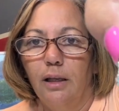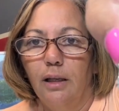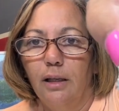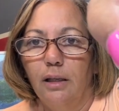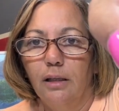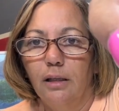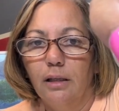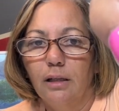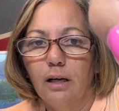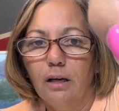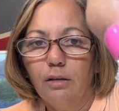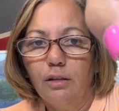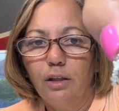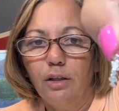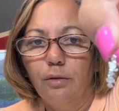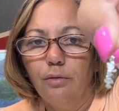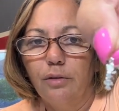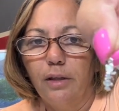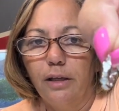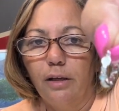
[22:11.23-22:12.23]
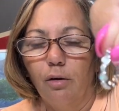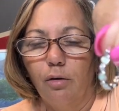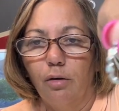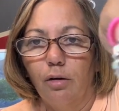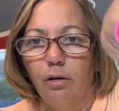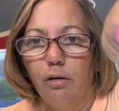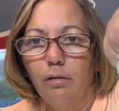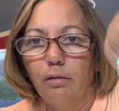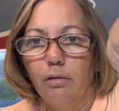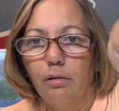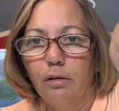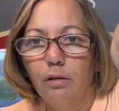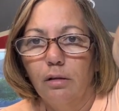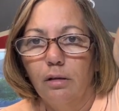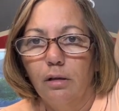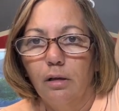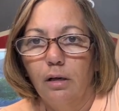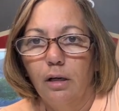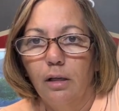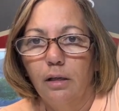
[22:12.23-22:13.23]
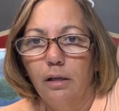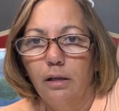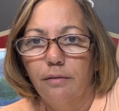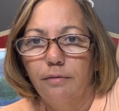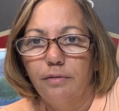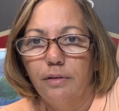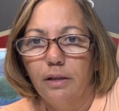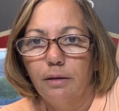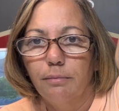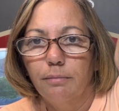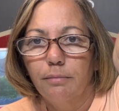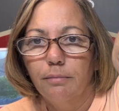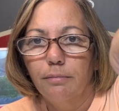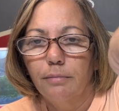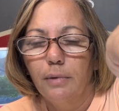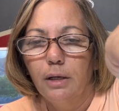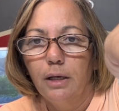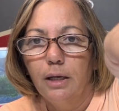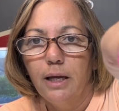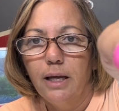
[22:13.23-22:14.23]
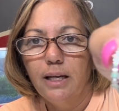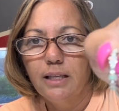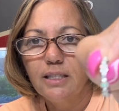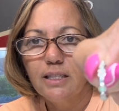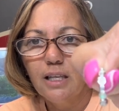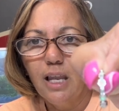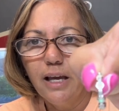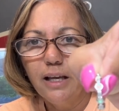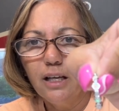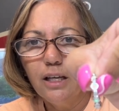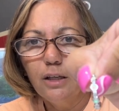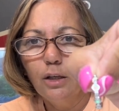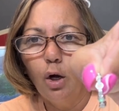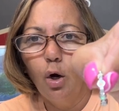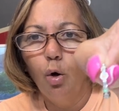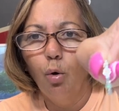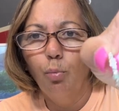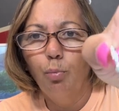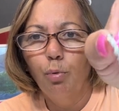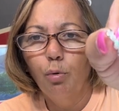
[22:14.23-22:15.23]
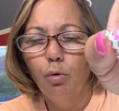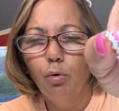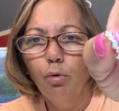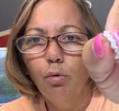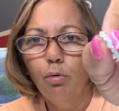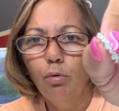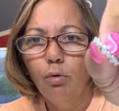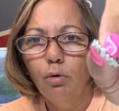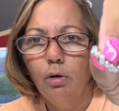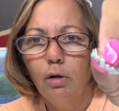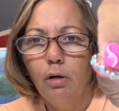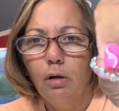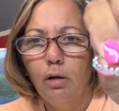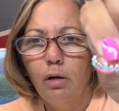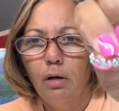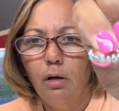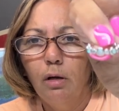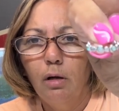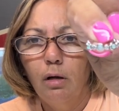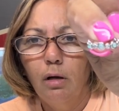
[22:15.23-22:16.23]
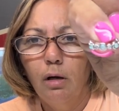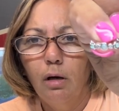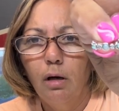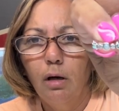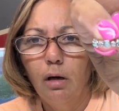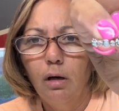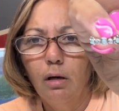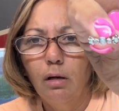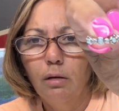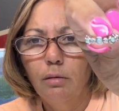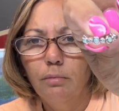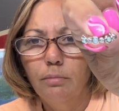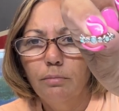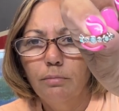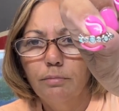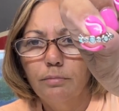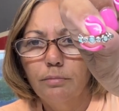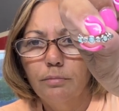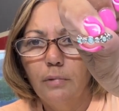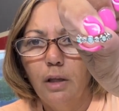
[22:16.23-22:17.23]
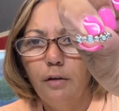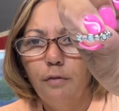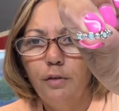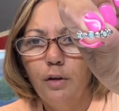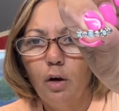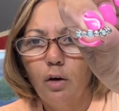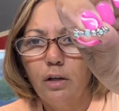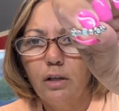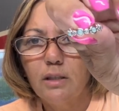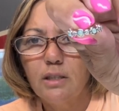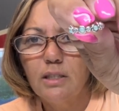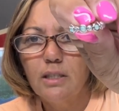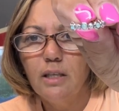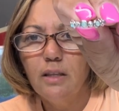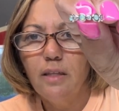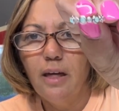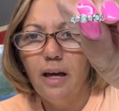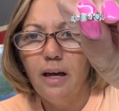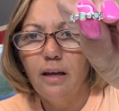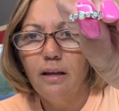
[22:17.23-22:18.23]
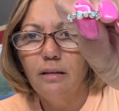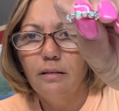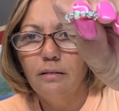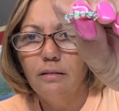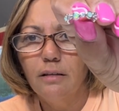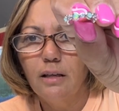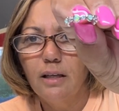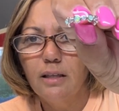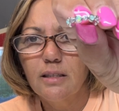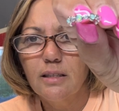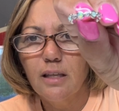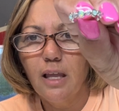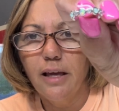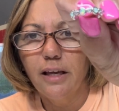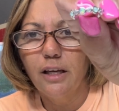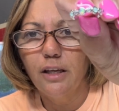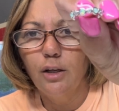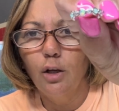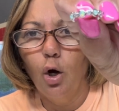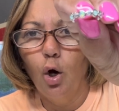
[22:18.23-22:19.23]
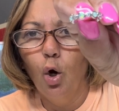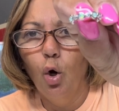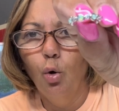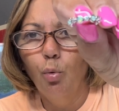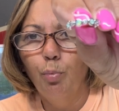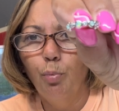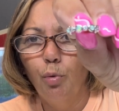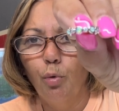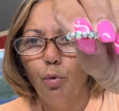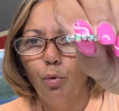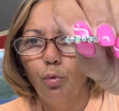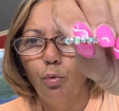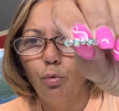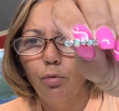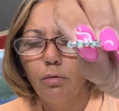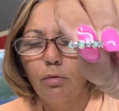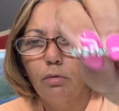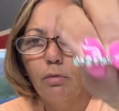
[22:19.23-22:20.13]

Look how cute they are. I love them. It's like an opal. Um, if y'all could see that. It's like an opal.